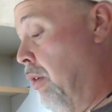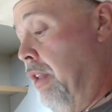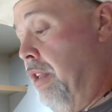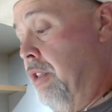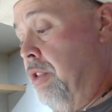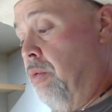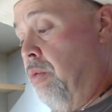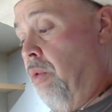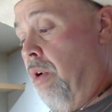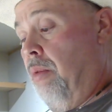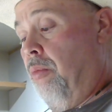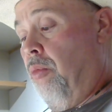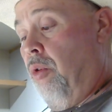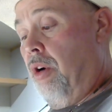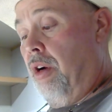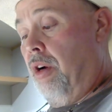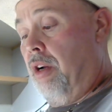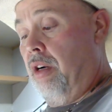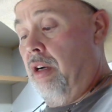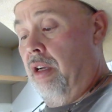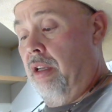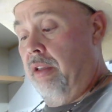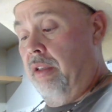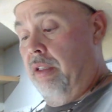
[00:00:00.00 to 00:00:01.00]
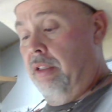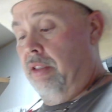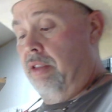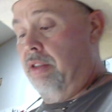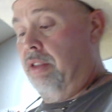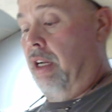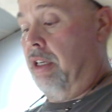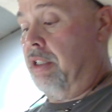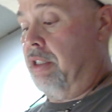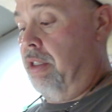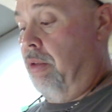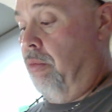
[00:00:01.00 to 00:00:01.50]
anyway, this is what I'm working on. This
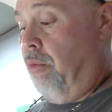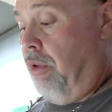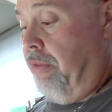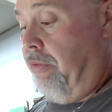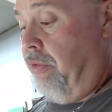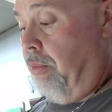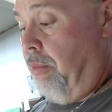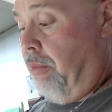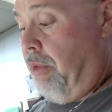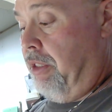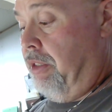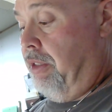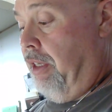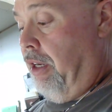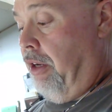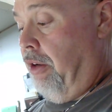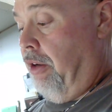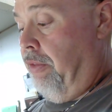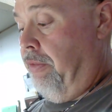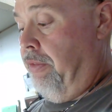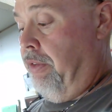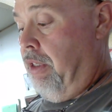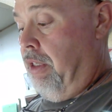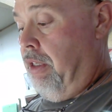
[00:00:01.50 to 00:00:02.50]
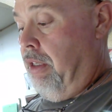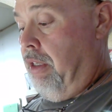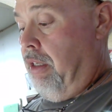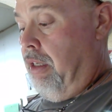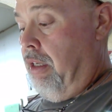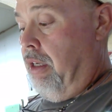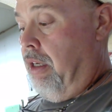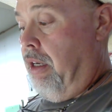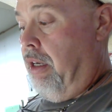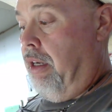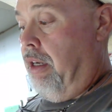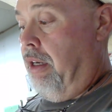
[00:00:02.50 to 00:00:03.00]
is actually one for myself.
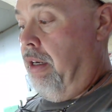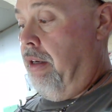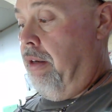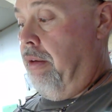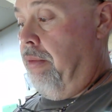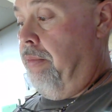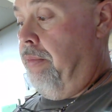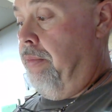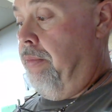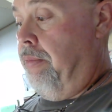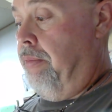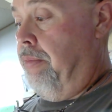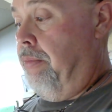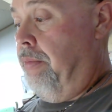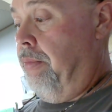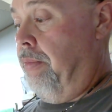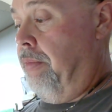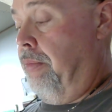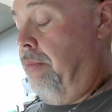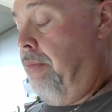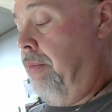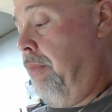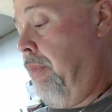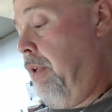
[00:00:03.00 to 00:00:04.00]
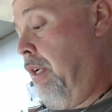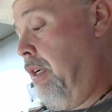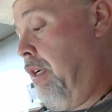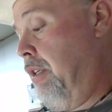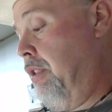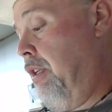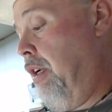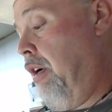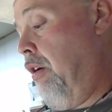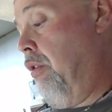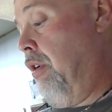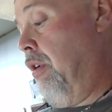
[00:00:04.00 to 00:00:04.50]
Like I
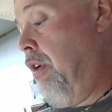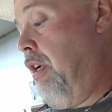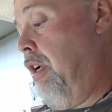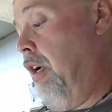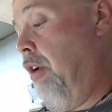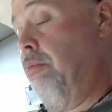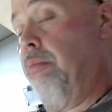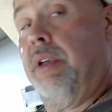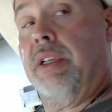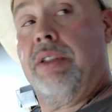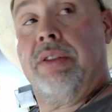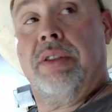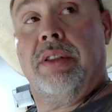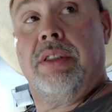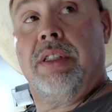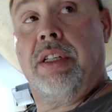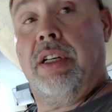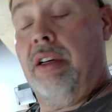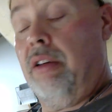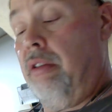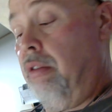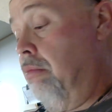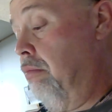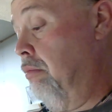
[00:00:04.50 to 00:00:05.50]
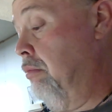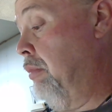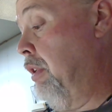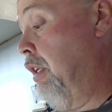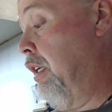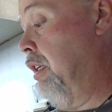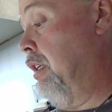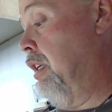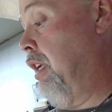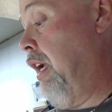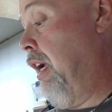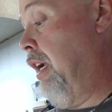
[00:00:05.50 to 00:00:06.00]
said, I own a gun business here
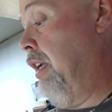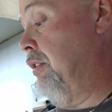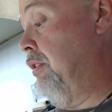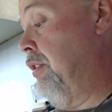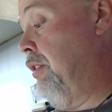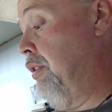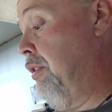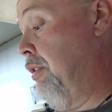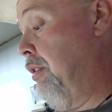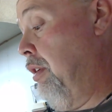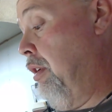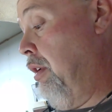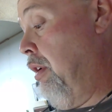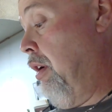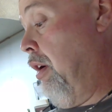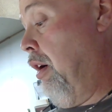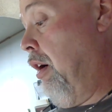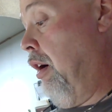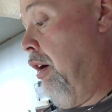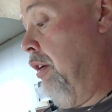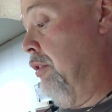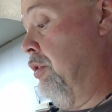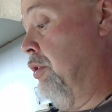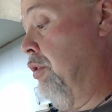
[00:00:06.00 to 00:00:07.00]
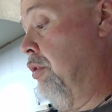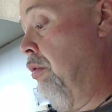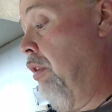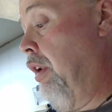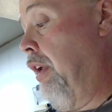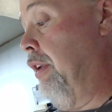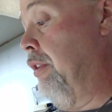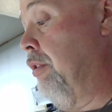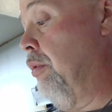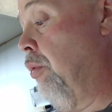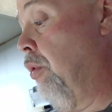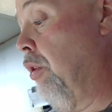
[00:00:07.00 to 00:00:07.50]
in Kansas. I also do
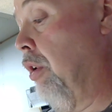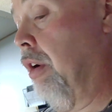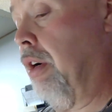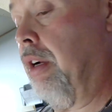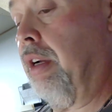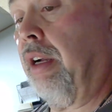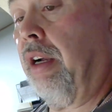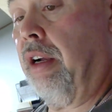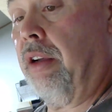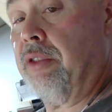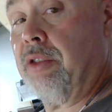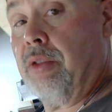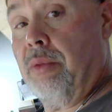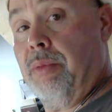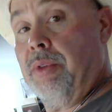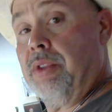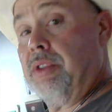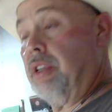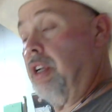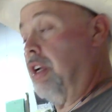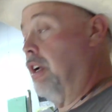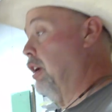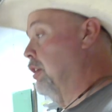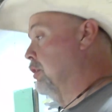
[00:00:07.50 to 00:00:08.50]
leather work. I also was a